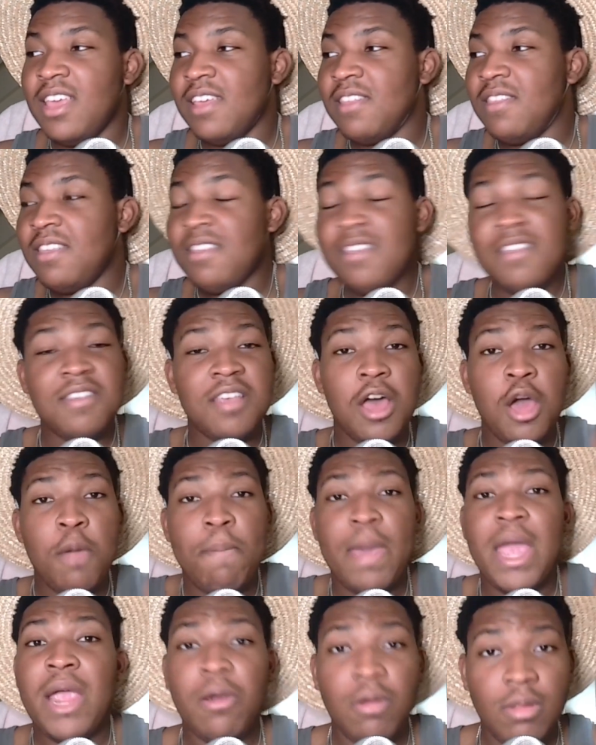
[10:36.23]
this is
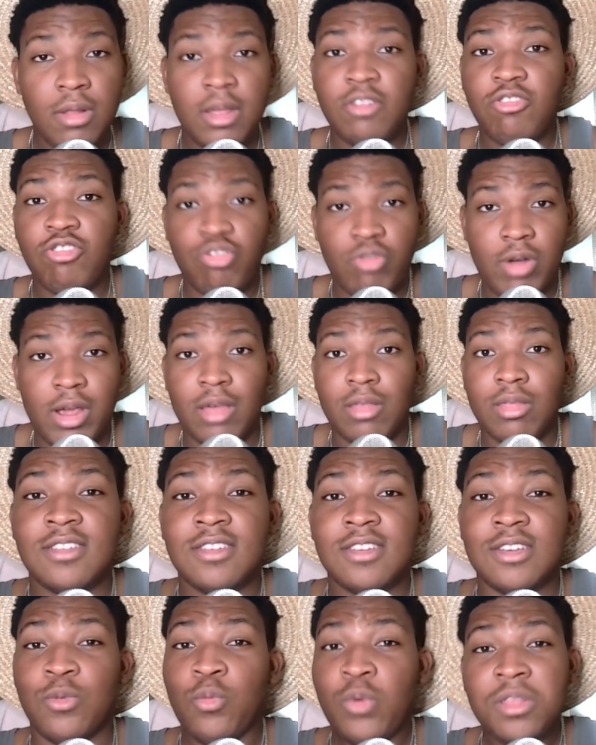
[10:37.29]
unparalleled strength.
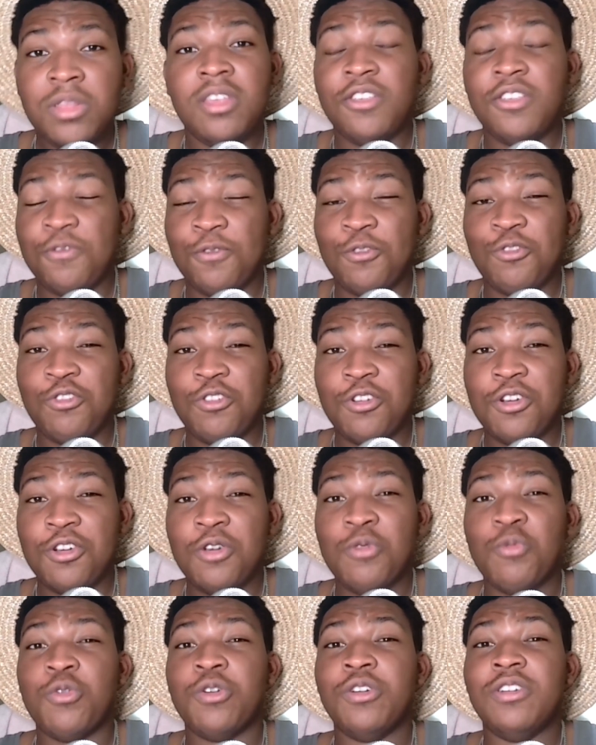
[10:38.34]
And one thing's for sure,
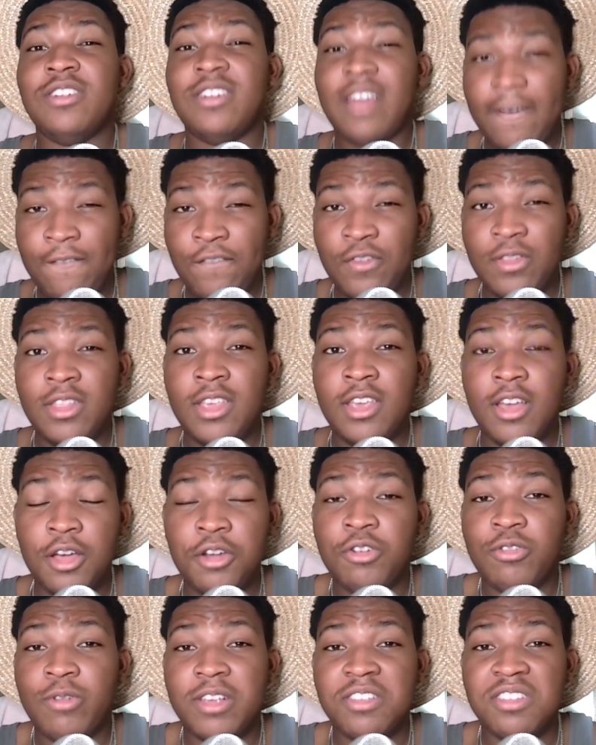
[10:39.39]
we're definitely
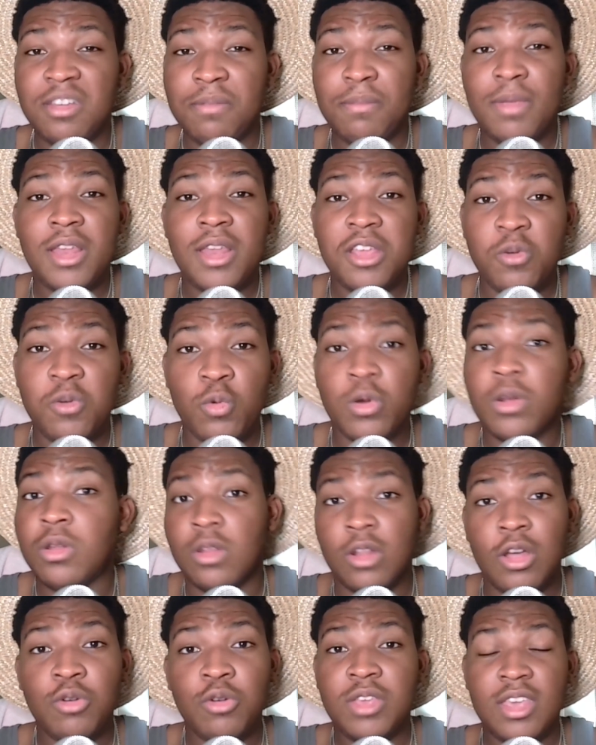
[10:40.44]
underestimating where
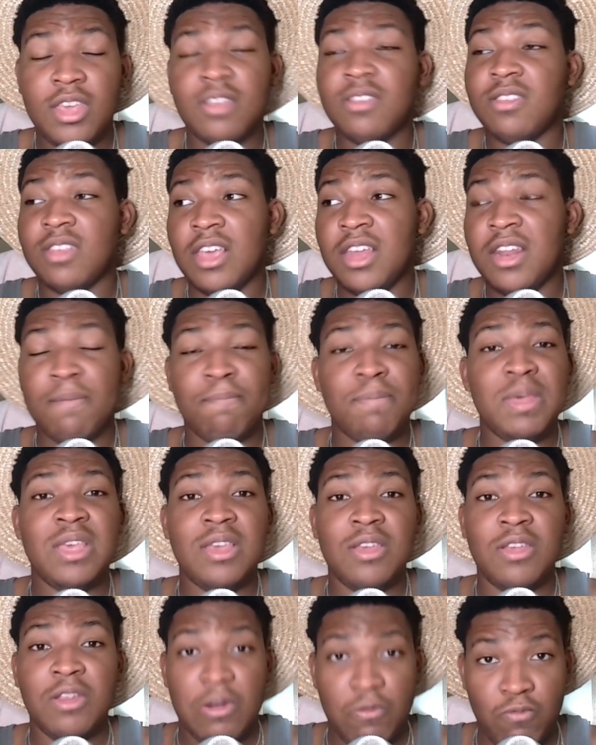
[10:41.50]
Loki is gonna
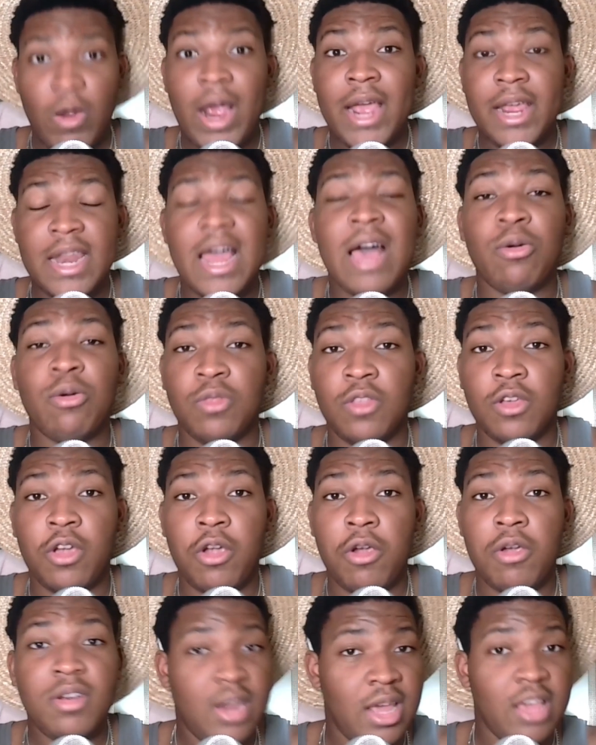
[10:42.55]
be right now in the
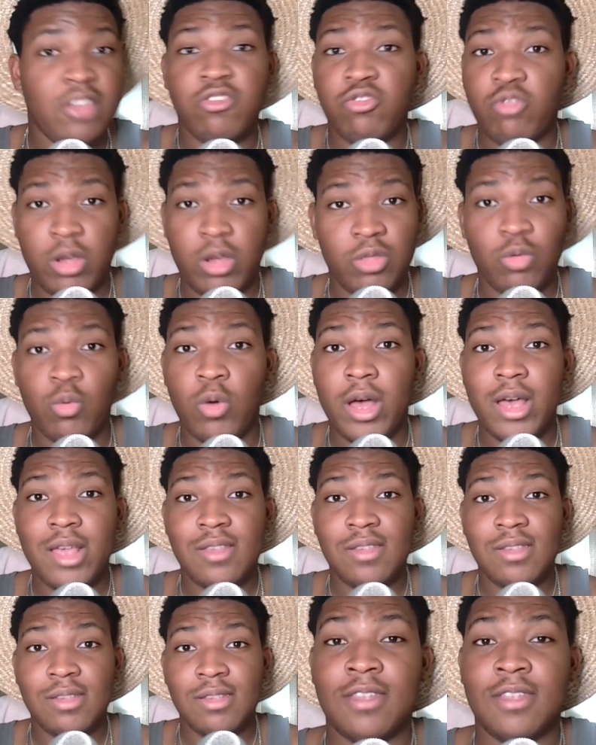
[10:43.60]
current day
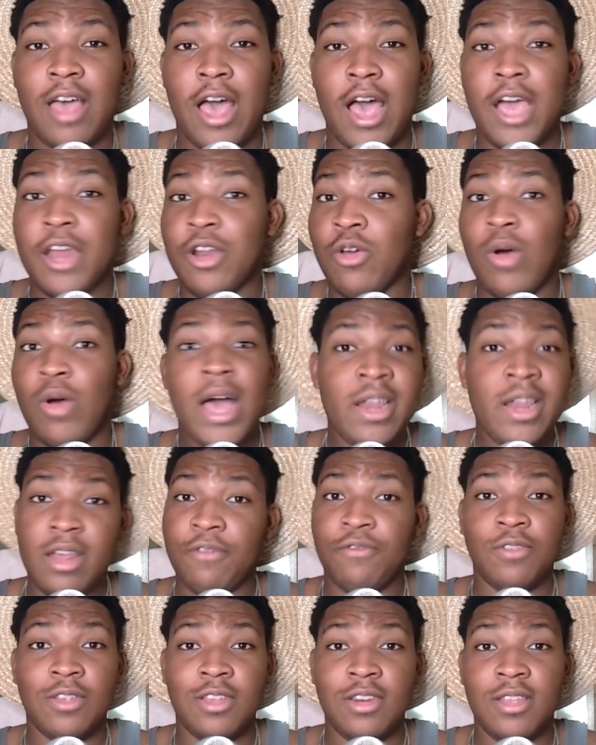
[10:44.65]
strength-wise. I know I
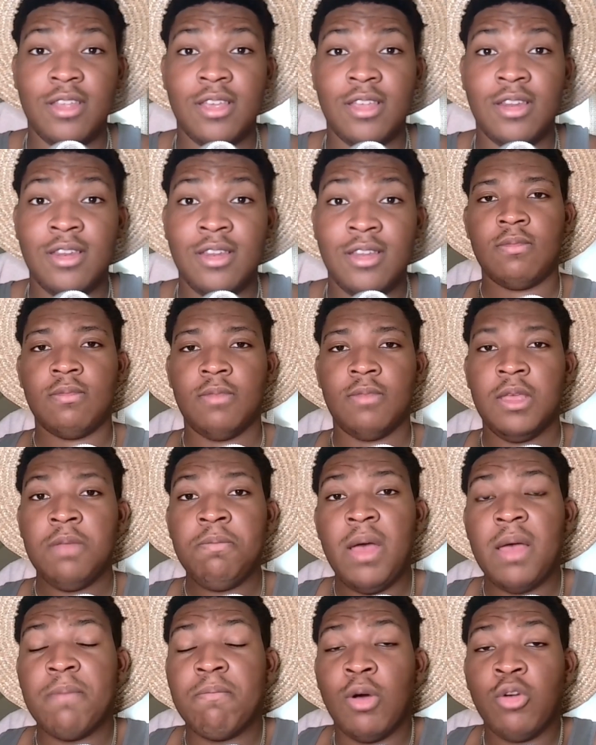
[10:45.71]
definitely did. In
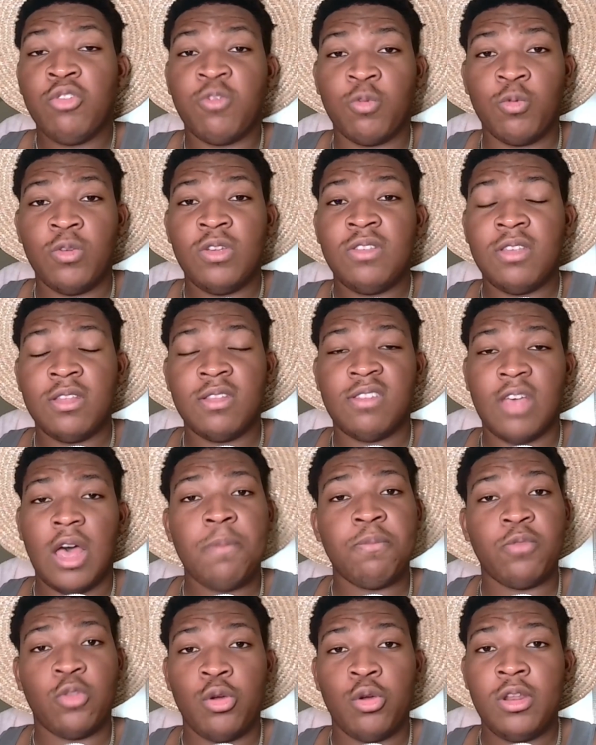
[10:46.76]
my most recent
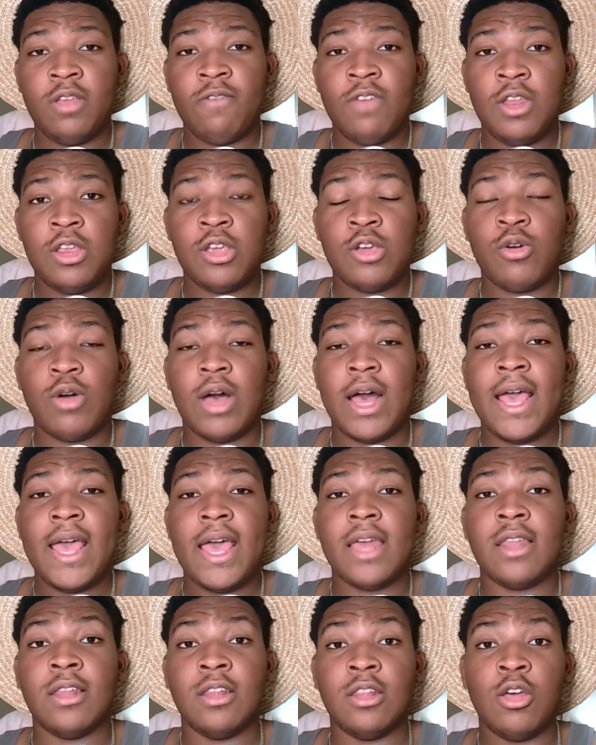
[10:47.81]
top 30 video, I
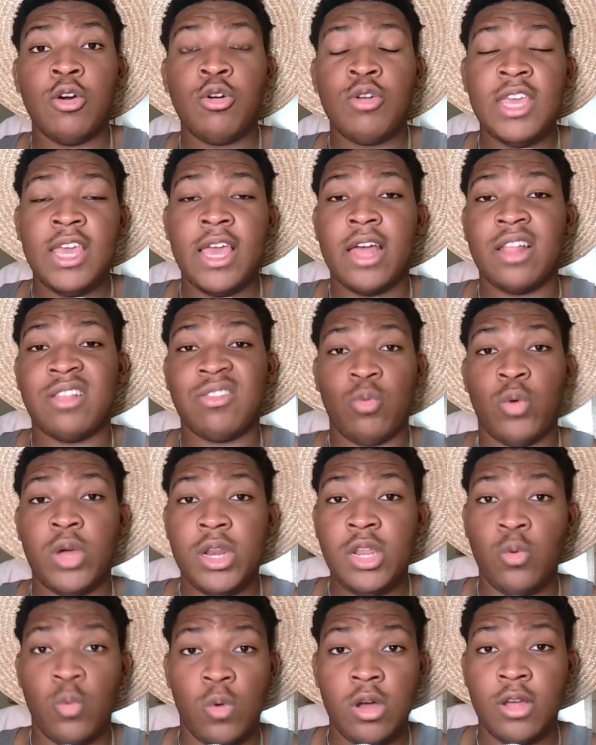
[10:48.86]
had Loki at
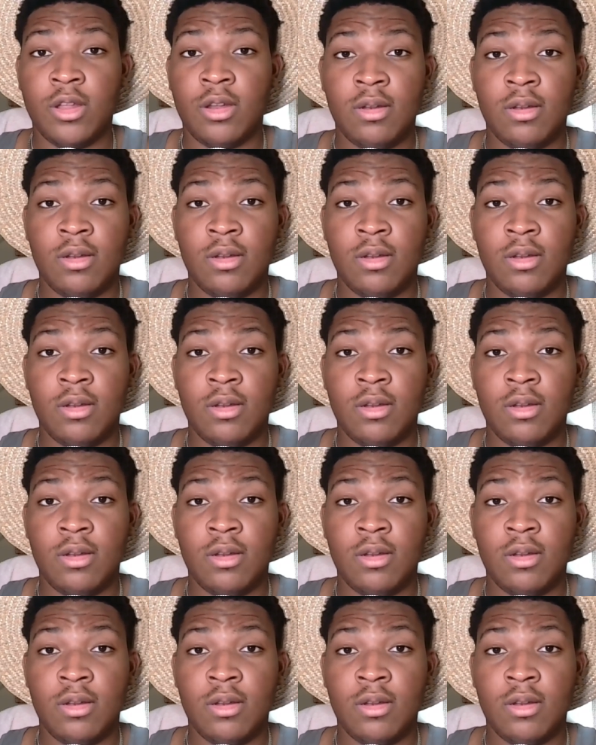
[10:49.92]
21,